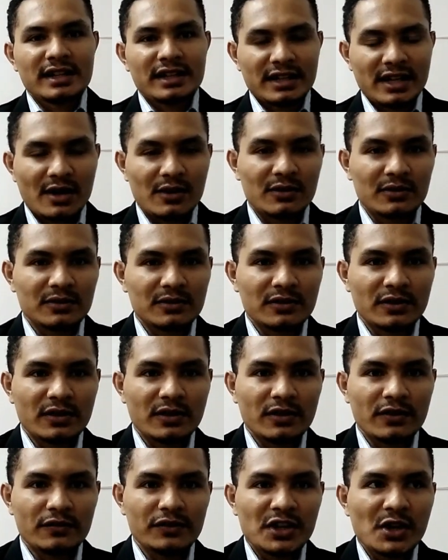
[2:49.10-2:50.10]
Now,
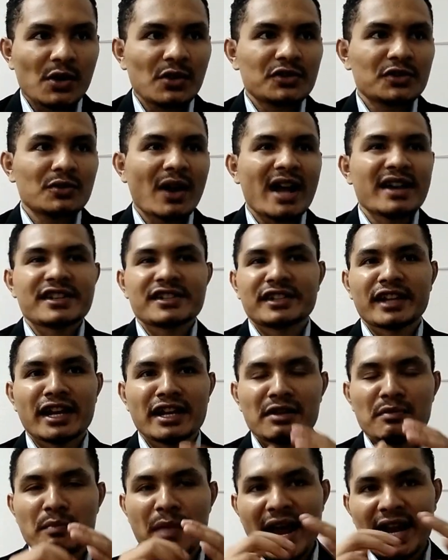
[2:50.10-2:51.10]
we go to
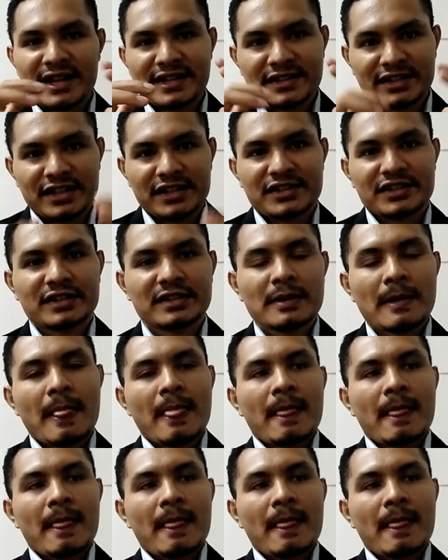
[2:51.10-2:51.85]
understanding balance sheets.